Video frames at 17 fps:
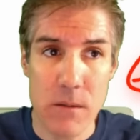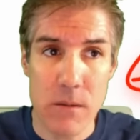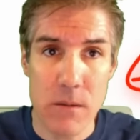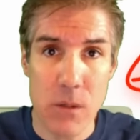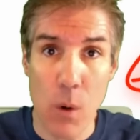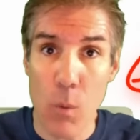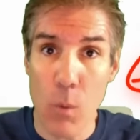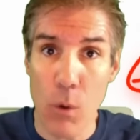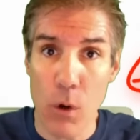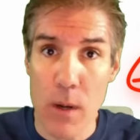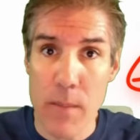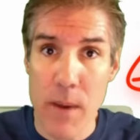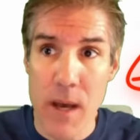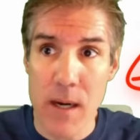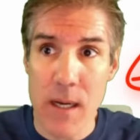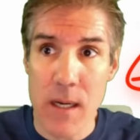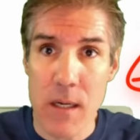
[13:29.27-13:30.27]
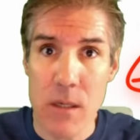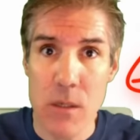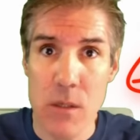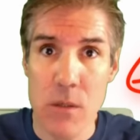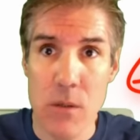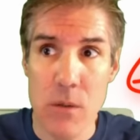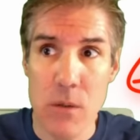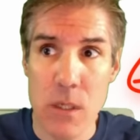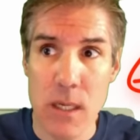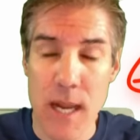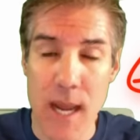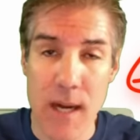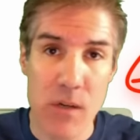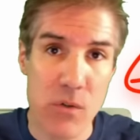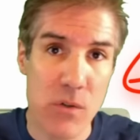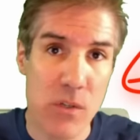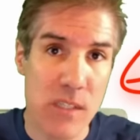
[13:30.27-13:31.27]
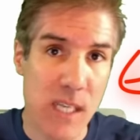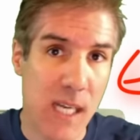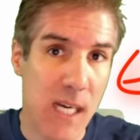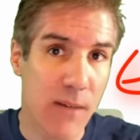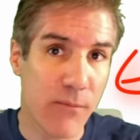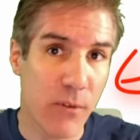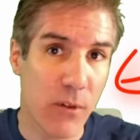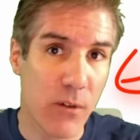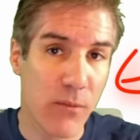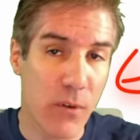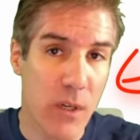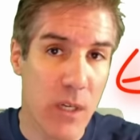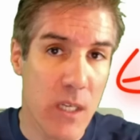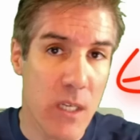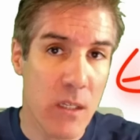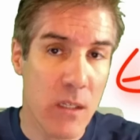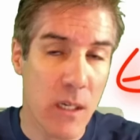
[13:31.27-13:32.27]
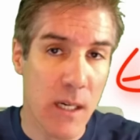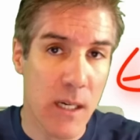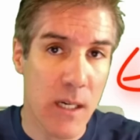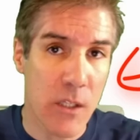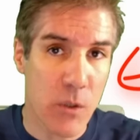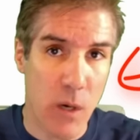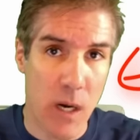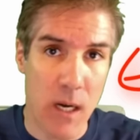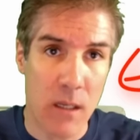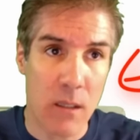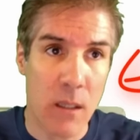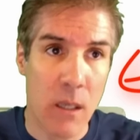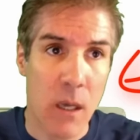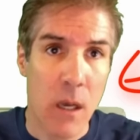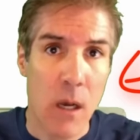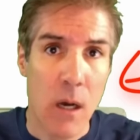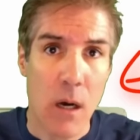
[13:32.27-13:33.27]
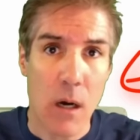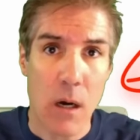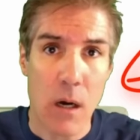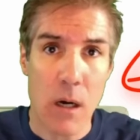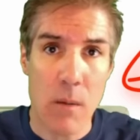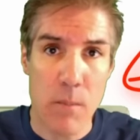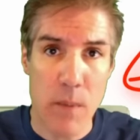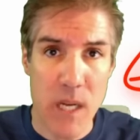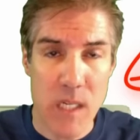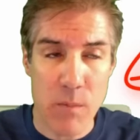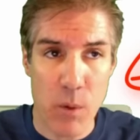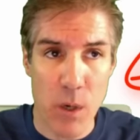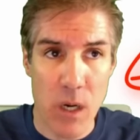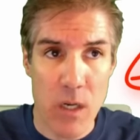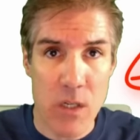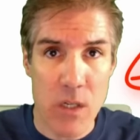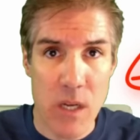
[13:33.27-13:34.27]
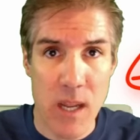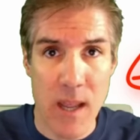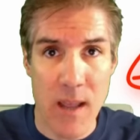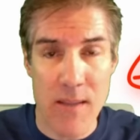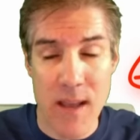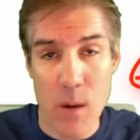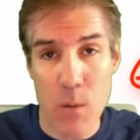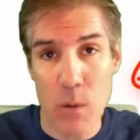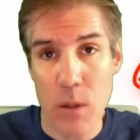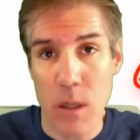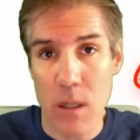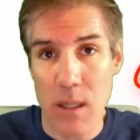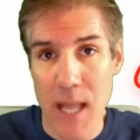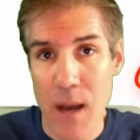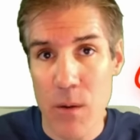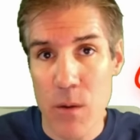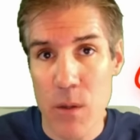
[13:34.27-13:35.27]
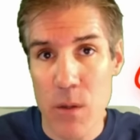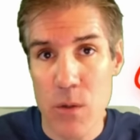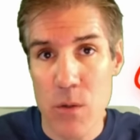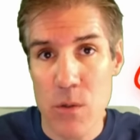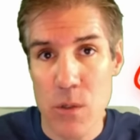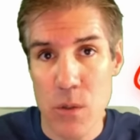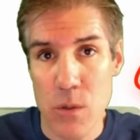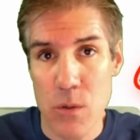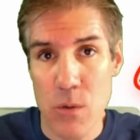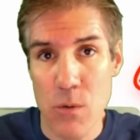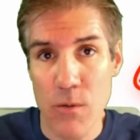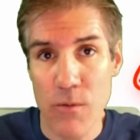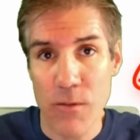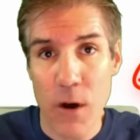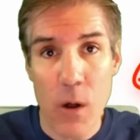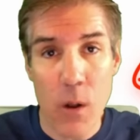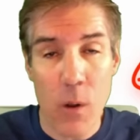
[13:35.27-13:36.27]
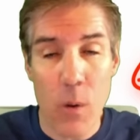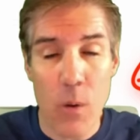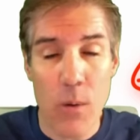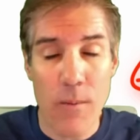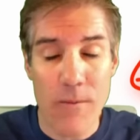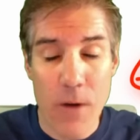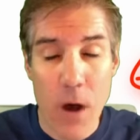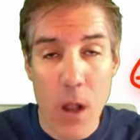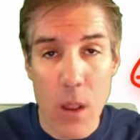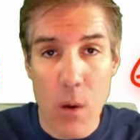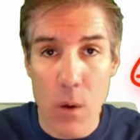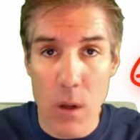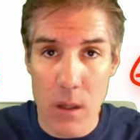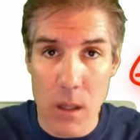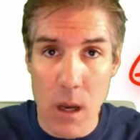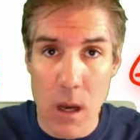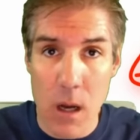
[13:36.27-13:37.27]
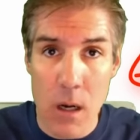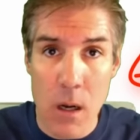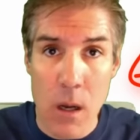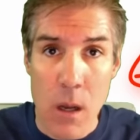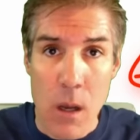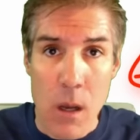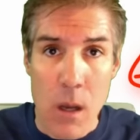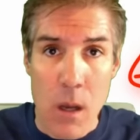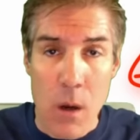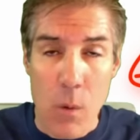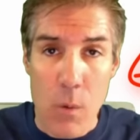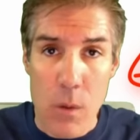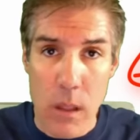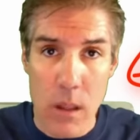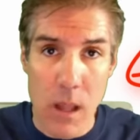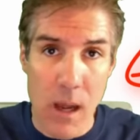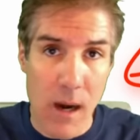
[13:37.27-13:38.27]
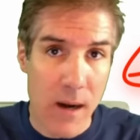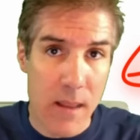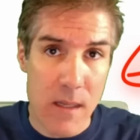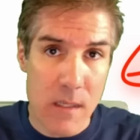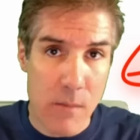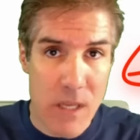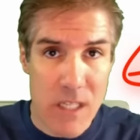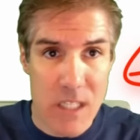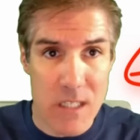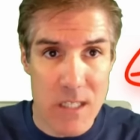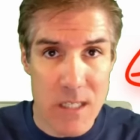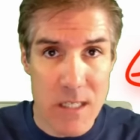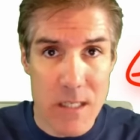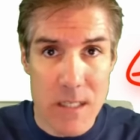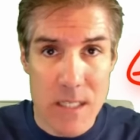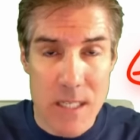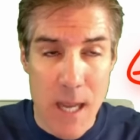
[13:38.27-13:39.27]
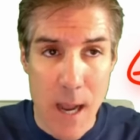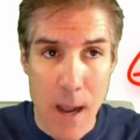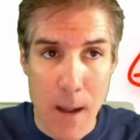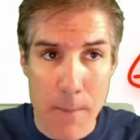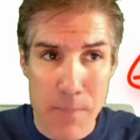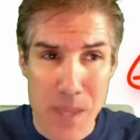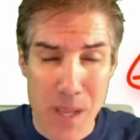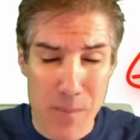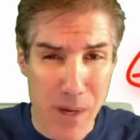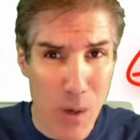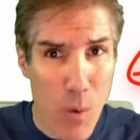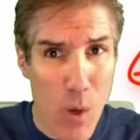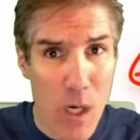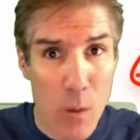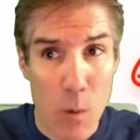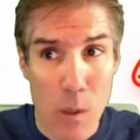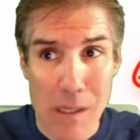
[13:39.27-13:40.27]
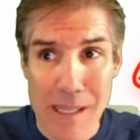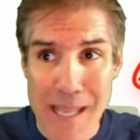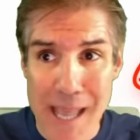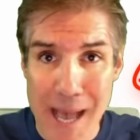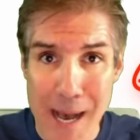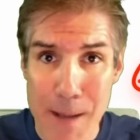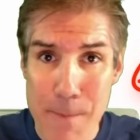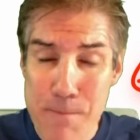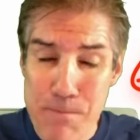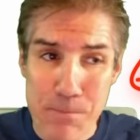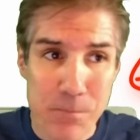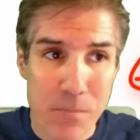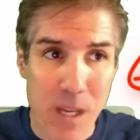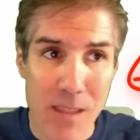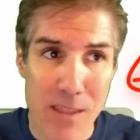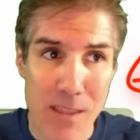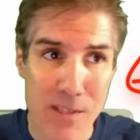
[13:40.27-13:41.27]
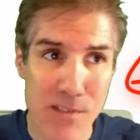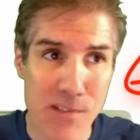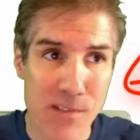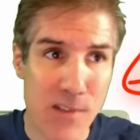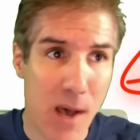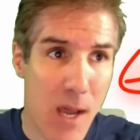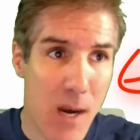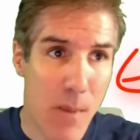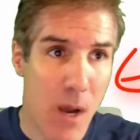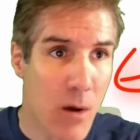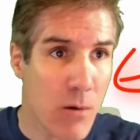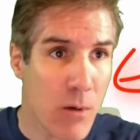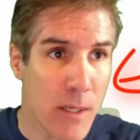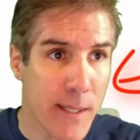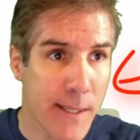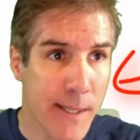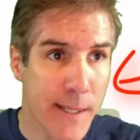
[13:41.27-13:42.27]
don't worry about it. You can actually sign up for a free trial on Makesbridge, and that will allow you to follow along with a lot of these messages. But I want to quickly add, this is not about